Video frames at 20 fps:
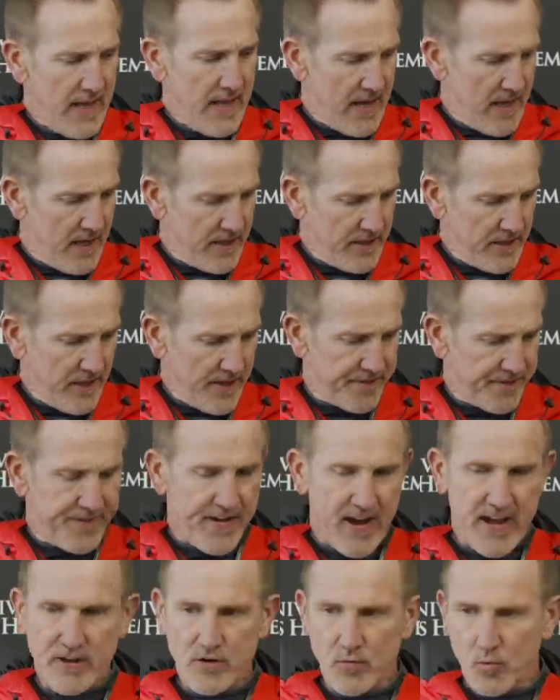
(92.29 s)
Yeah, you got to
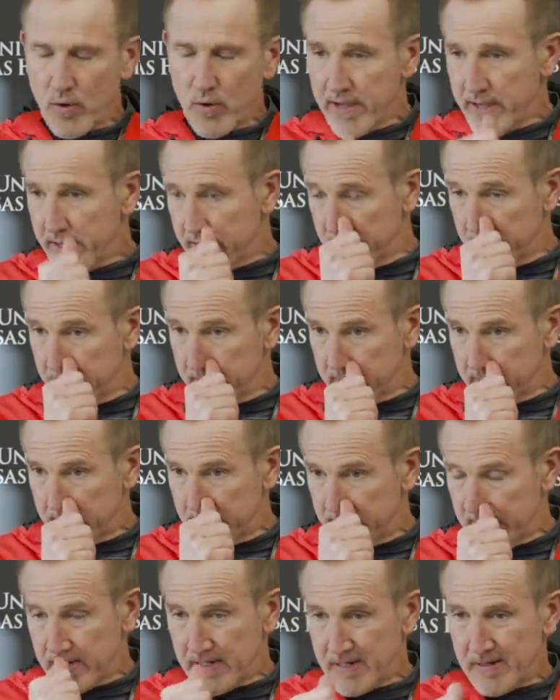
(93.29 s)
find a way to
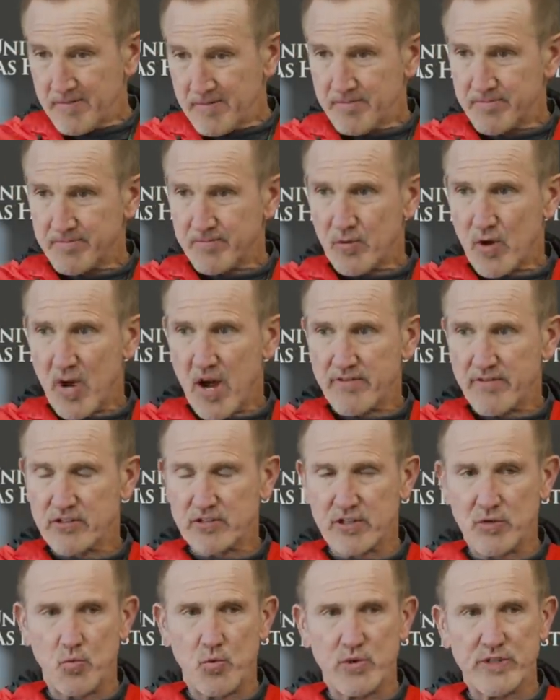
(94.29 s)

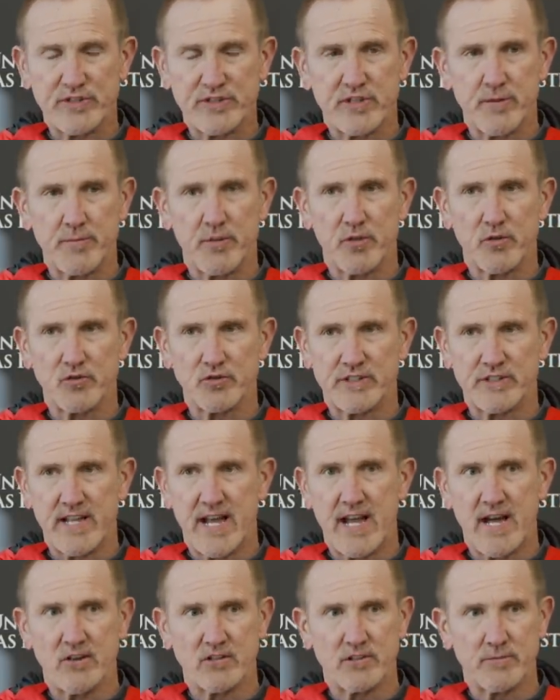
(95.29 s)
obviously win some of those
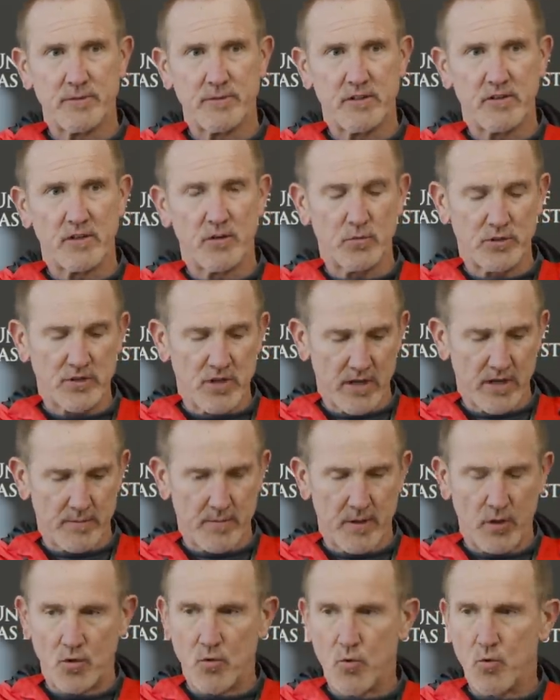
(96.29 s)
downs. I mean, look, we're
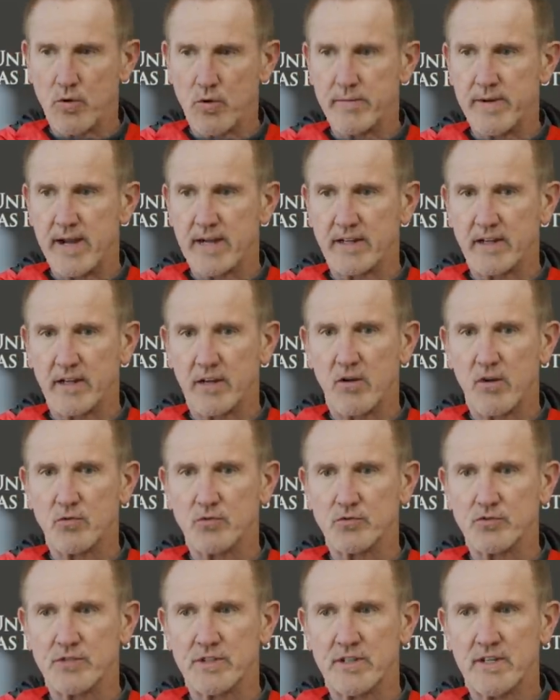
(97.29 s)
talking about a quarterback that
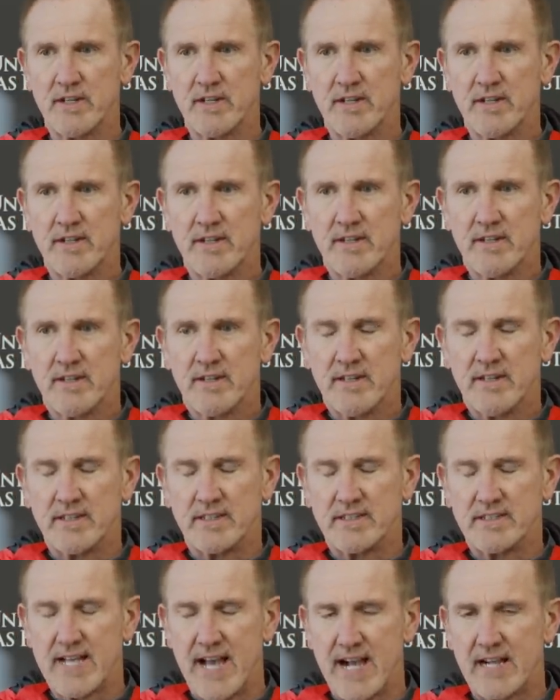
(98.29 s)
knows
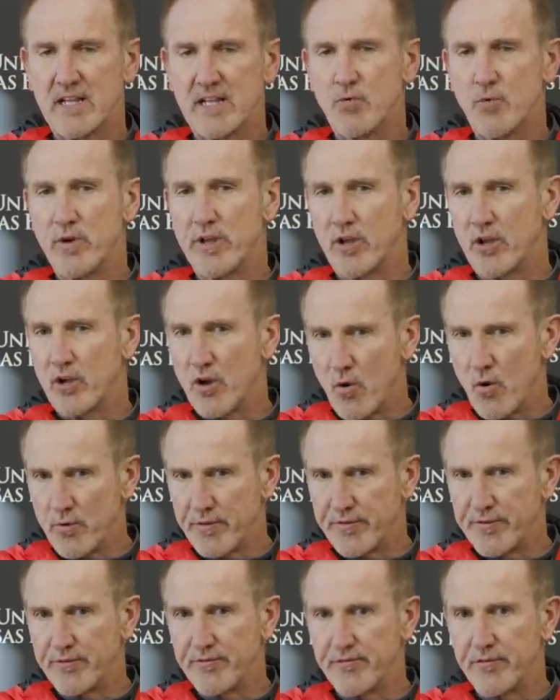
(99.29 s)
exactly where to go
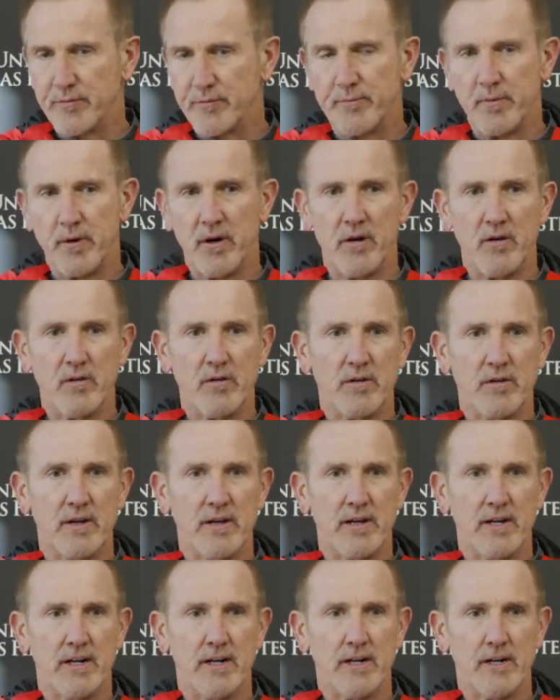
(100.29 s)
with the football.